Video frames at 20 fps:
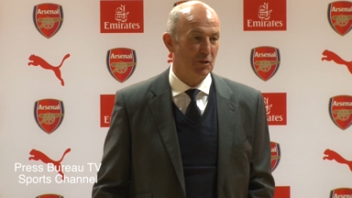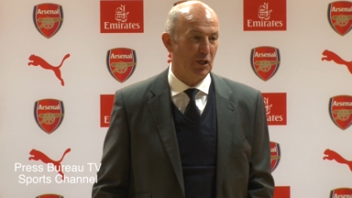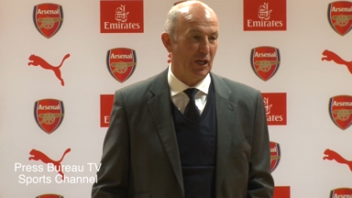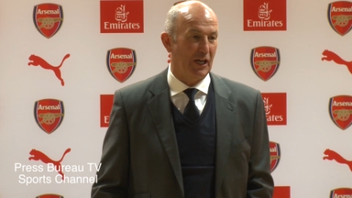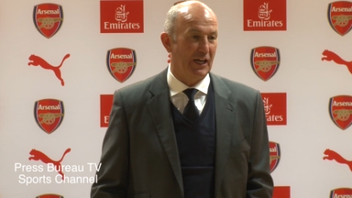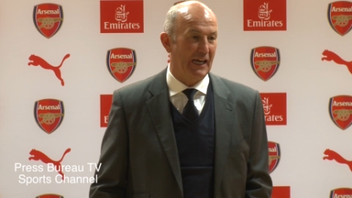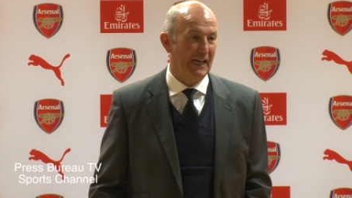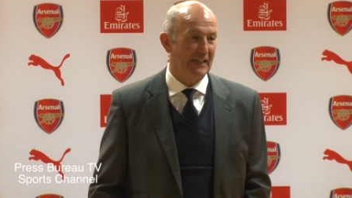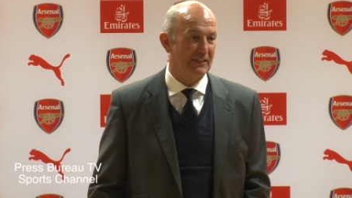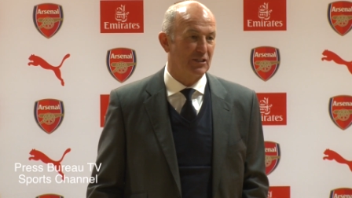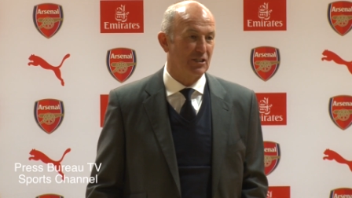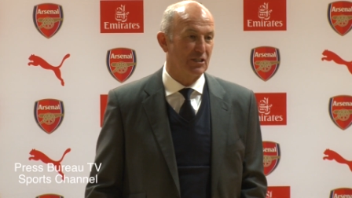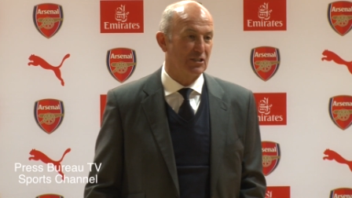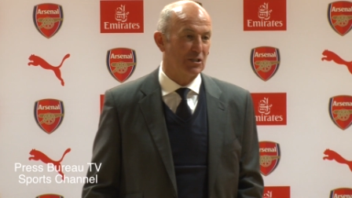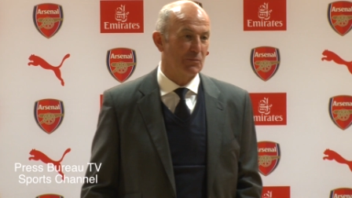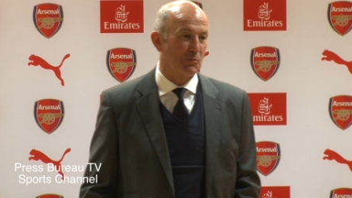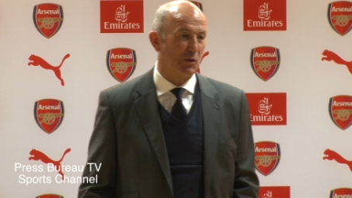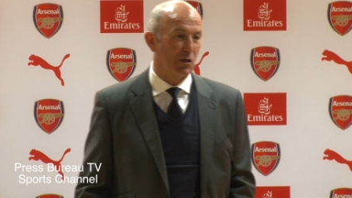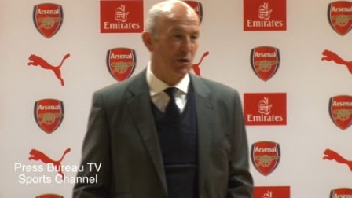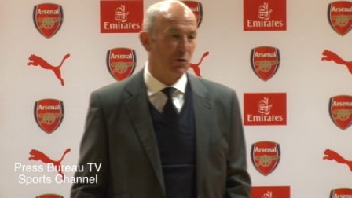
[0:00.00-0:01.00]
looking ahead to
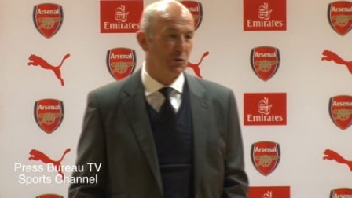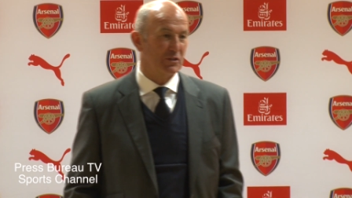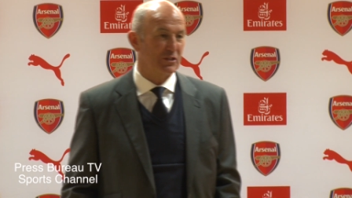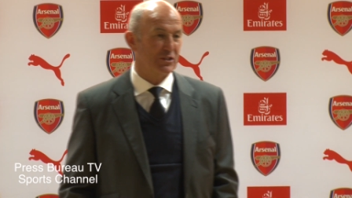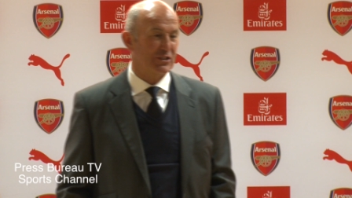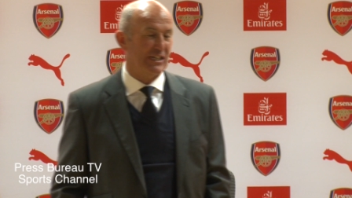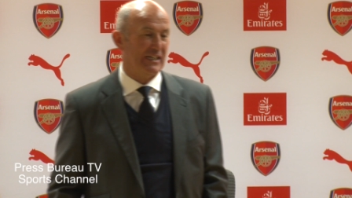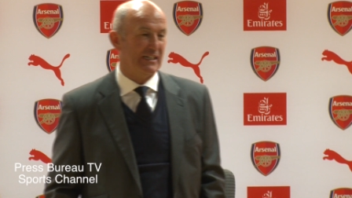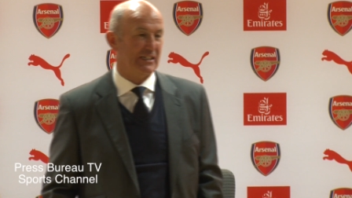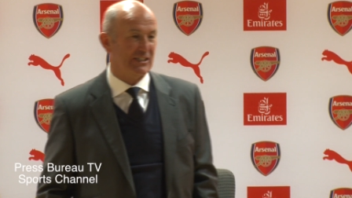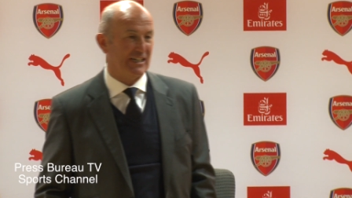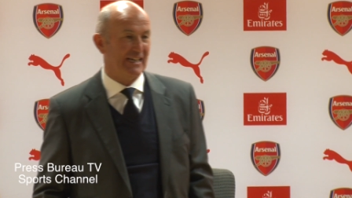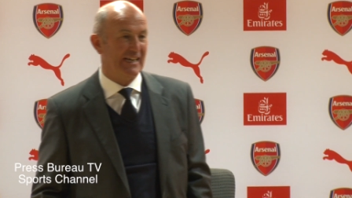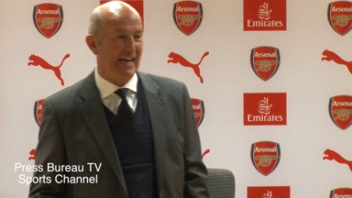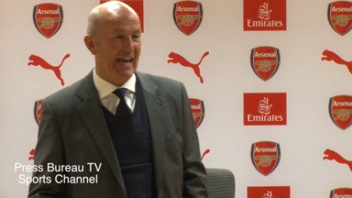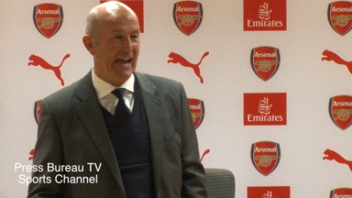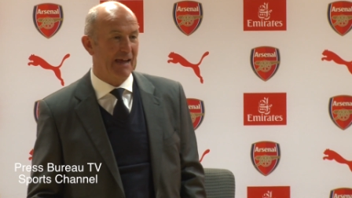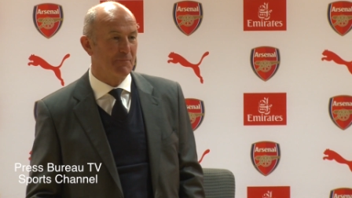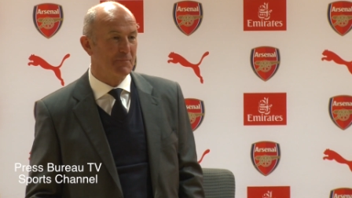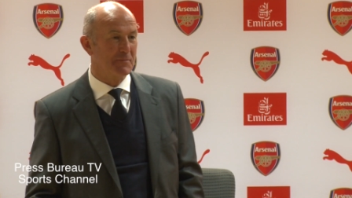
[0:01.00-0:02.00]
tomorrow at 6
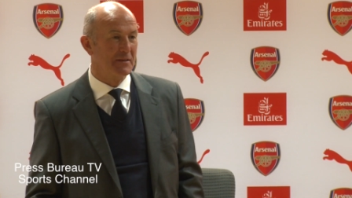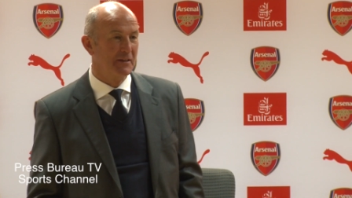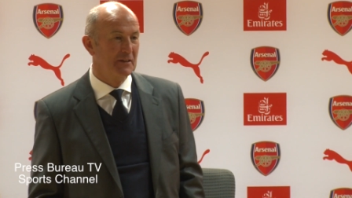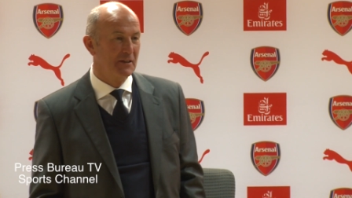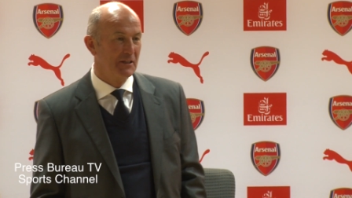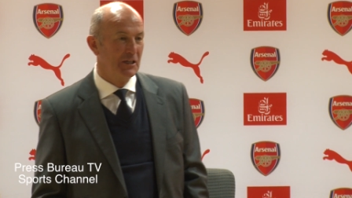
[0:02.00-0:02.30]
a.m.